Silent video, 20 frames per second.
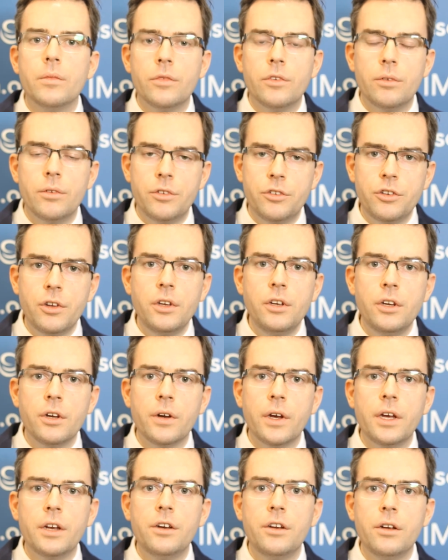
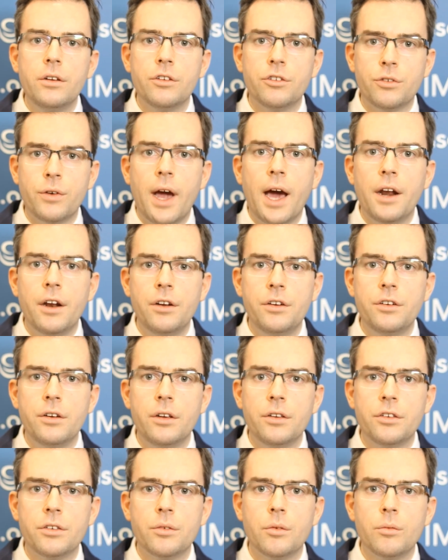senior Indian
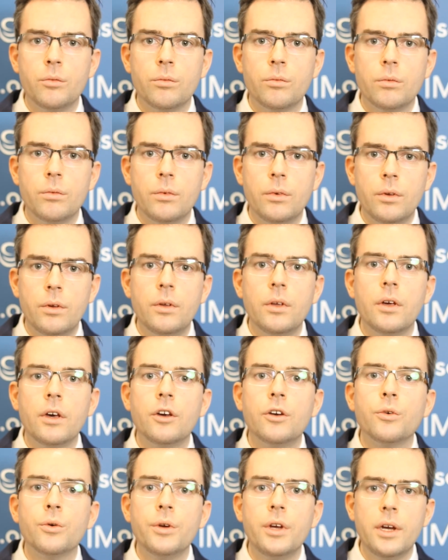strategists
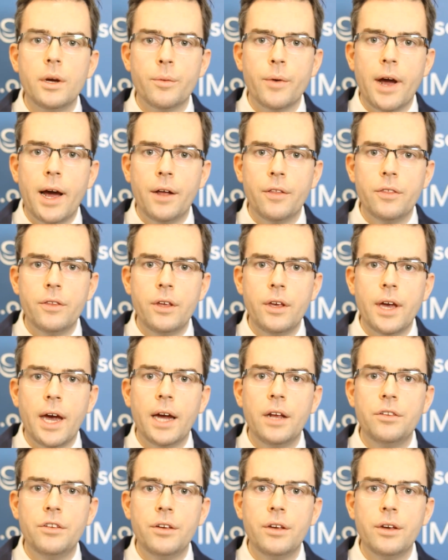agree around the
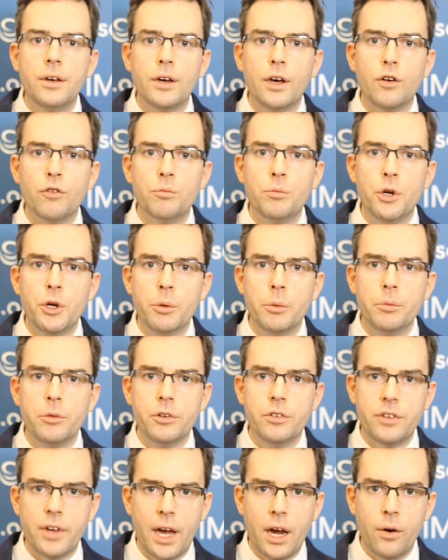idea of minimum
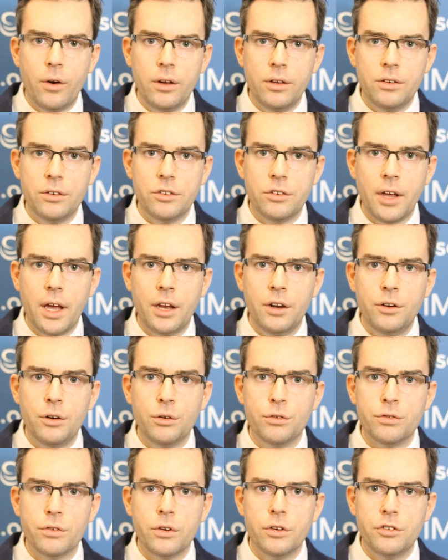deterrence and
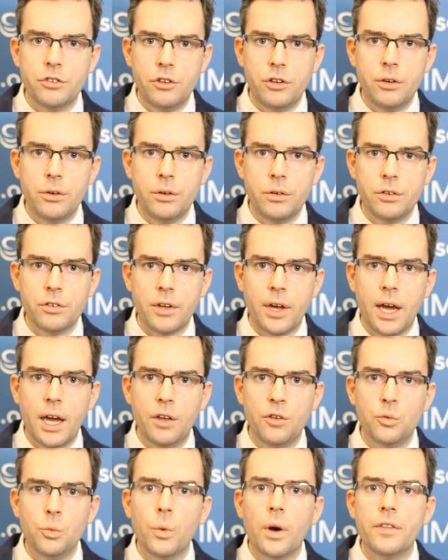no first use
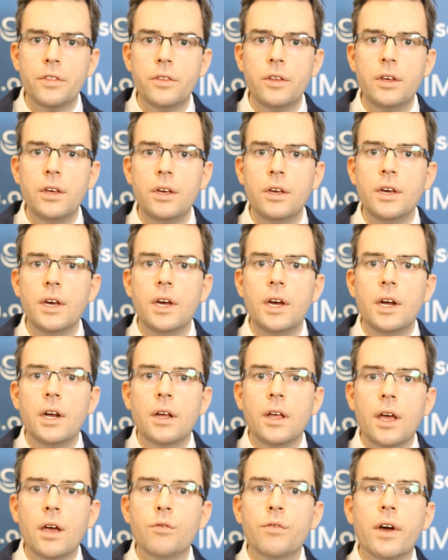as what the
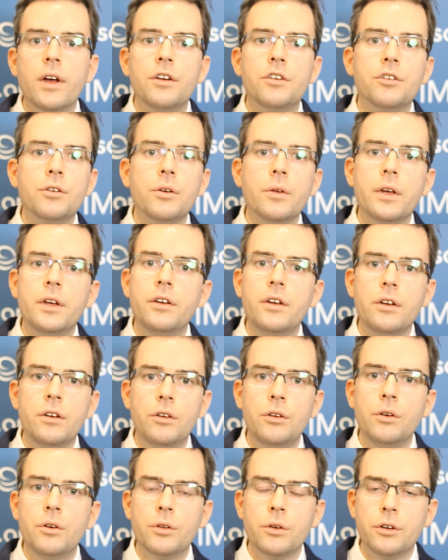eventual Indian
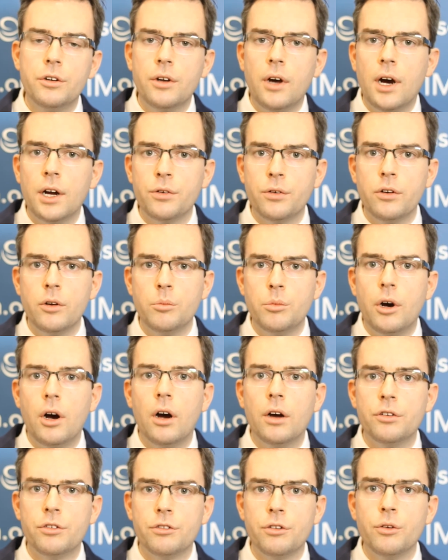nuclear doctrine and
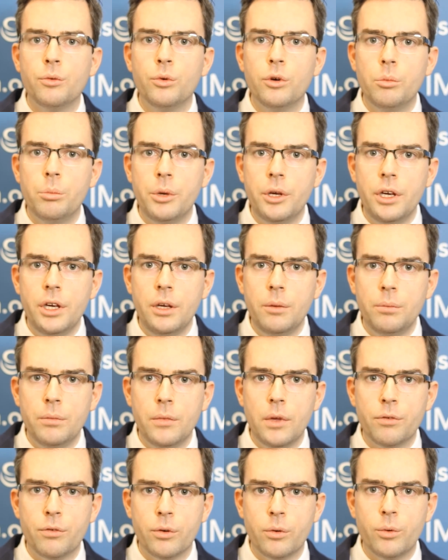posture would be
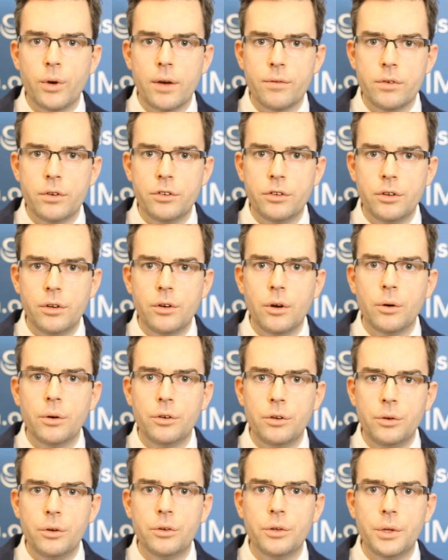if it were ever to go
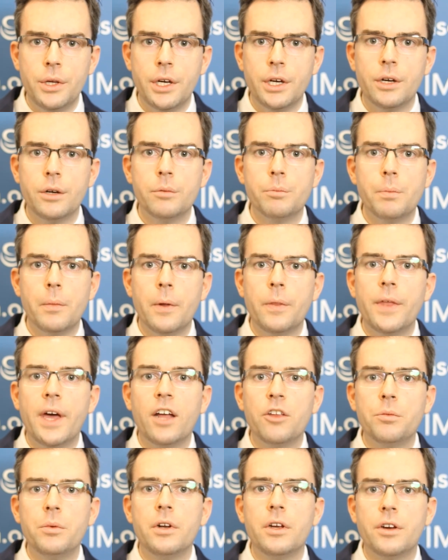nuclear. And
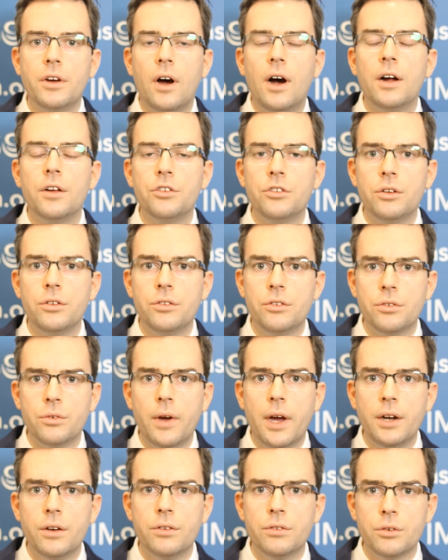that's been a constant
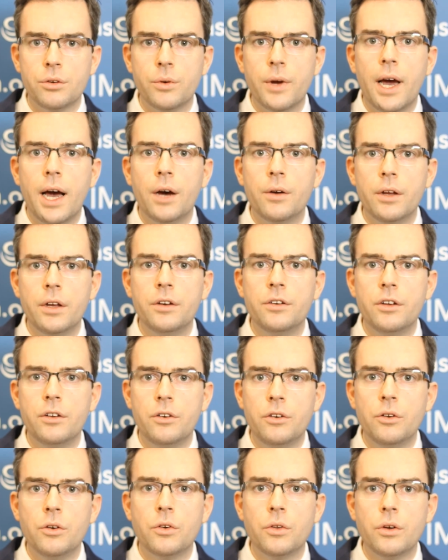thread throughout Indian
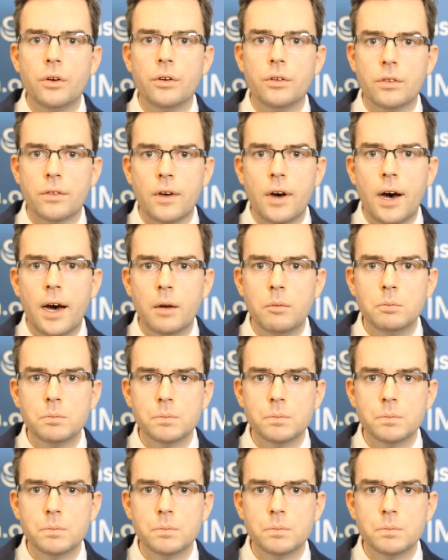nuclear thought.